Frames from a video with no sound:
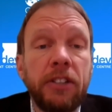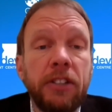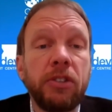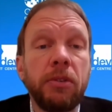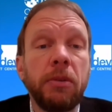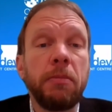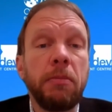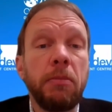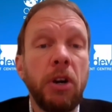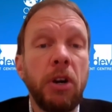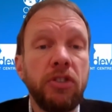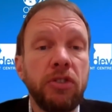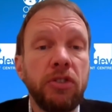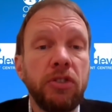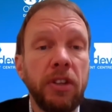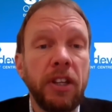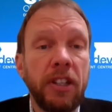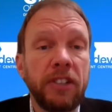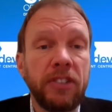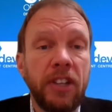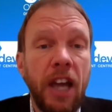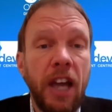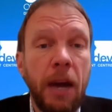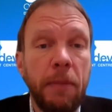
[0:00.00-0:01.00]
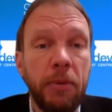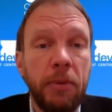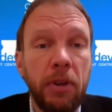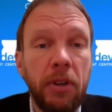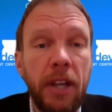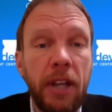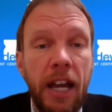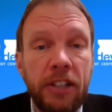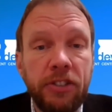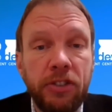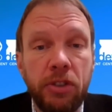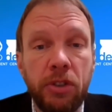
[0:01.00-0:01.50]
And much of this
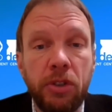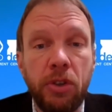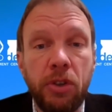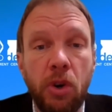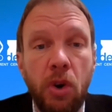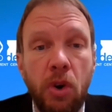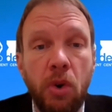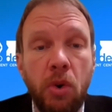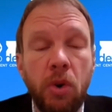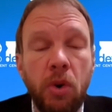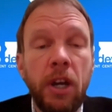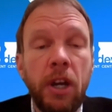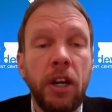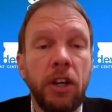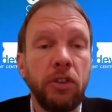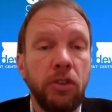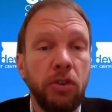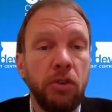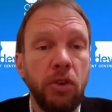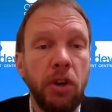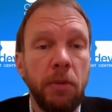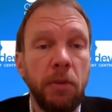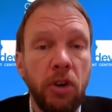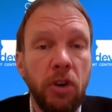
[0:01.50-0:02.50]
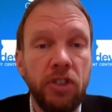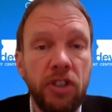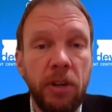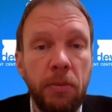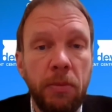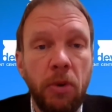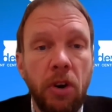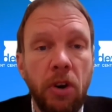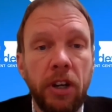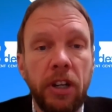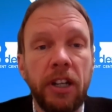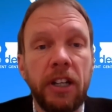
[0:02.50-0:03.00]
capital has to go to
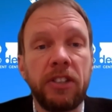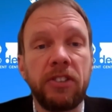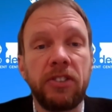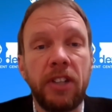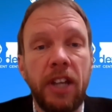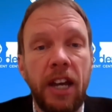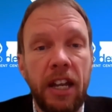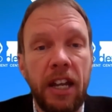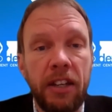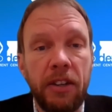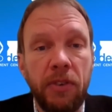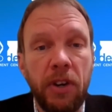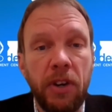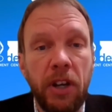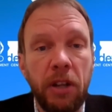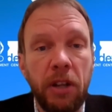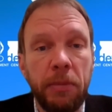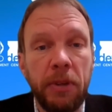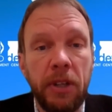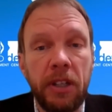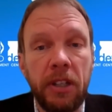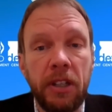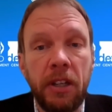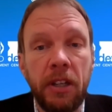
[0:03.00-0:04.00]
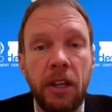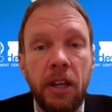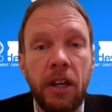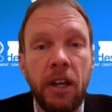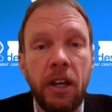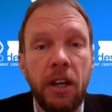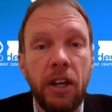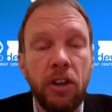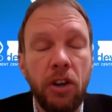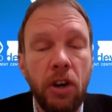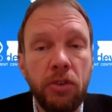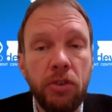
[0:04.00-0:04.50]
emerging markets and developing
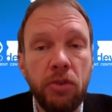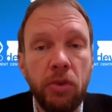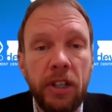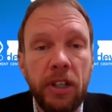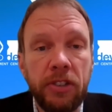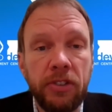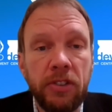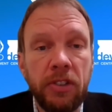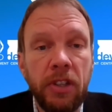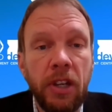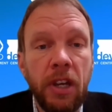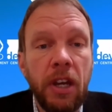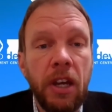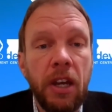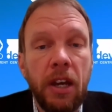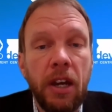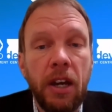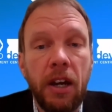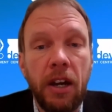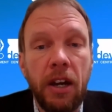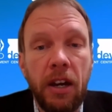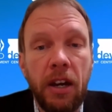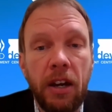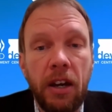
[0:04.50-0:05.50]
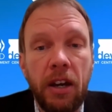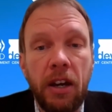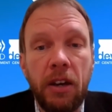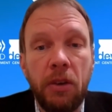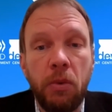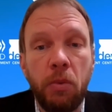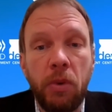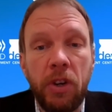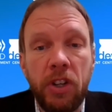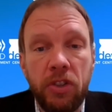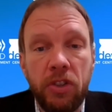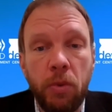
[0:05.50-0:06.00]
countries,
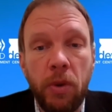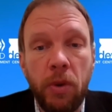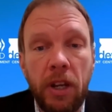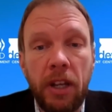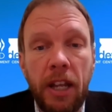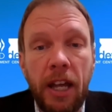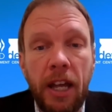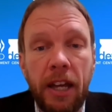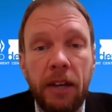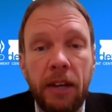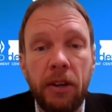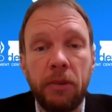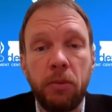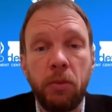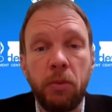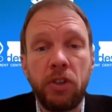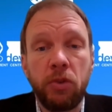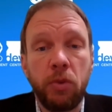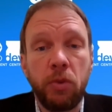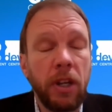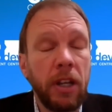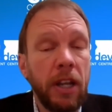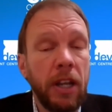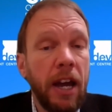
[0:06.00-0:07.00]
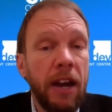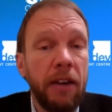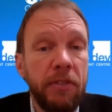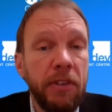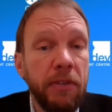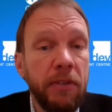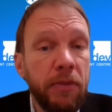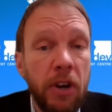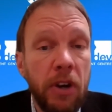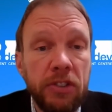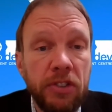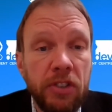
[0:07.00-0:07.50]
which will
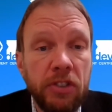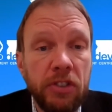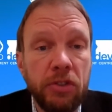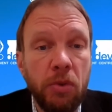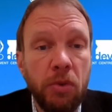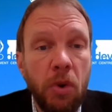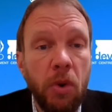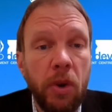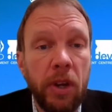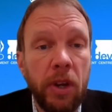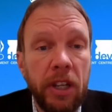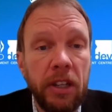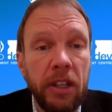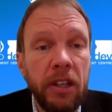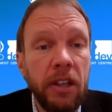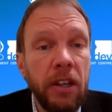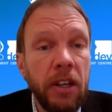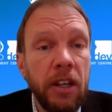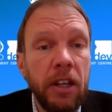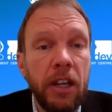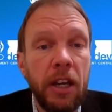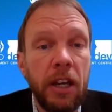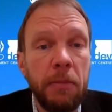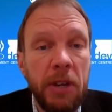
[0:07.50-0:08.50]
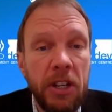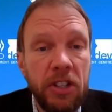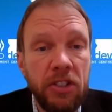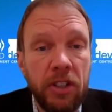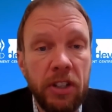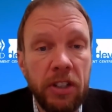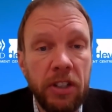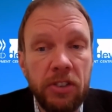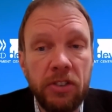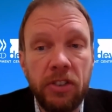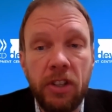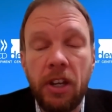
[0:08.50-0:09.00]
have the fastest growing
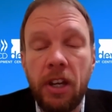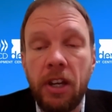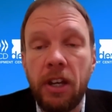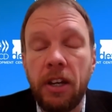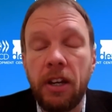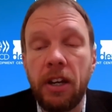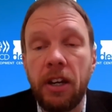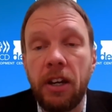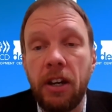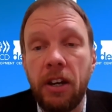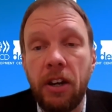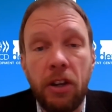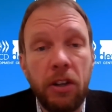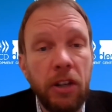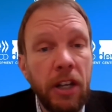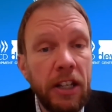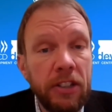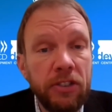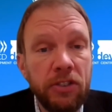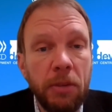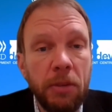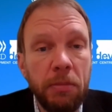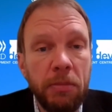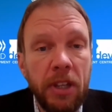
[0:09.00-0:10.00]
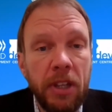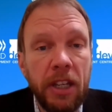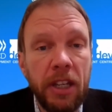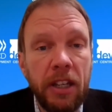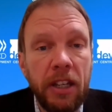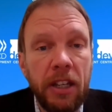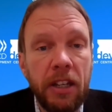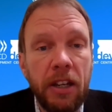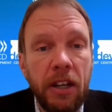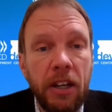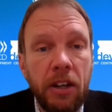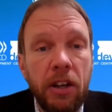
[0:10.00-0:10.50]
emissions, and thus
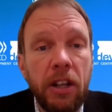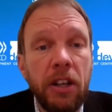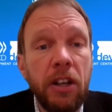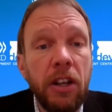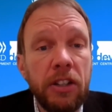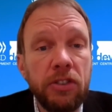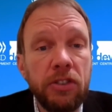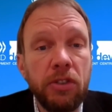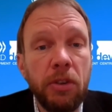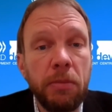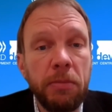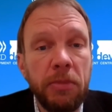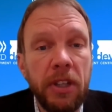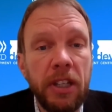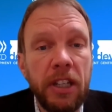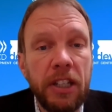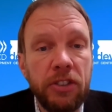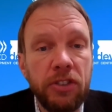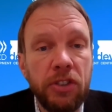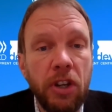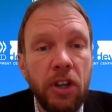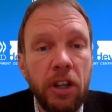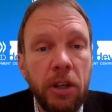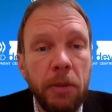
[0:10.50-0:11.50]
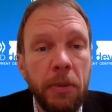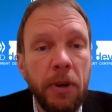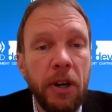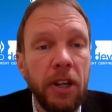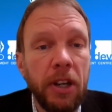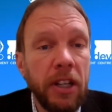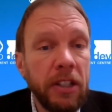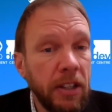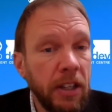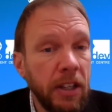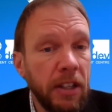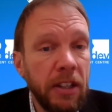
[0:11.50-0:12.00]
something is
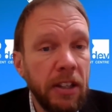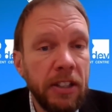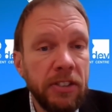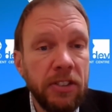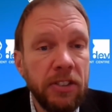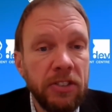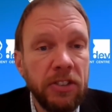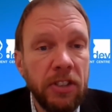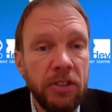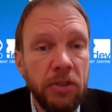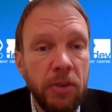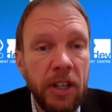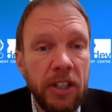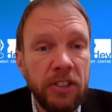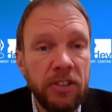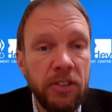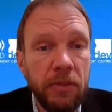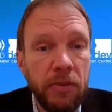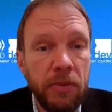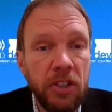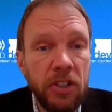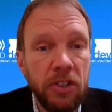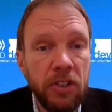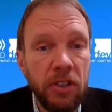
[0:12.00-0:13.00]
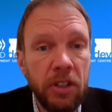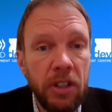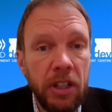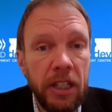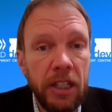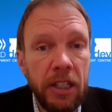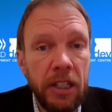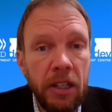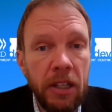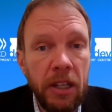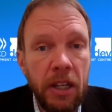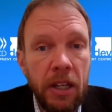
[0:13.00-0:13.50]
done about it, and this is addressed
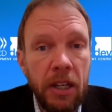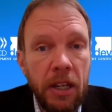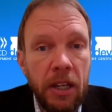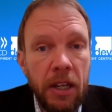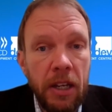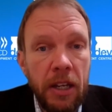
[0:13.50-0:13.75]
efficiently.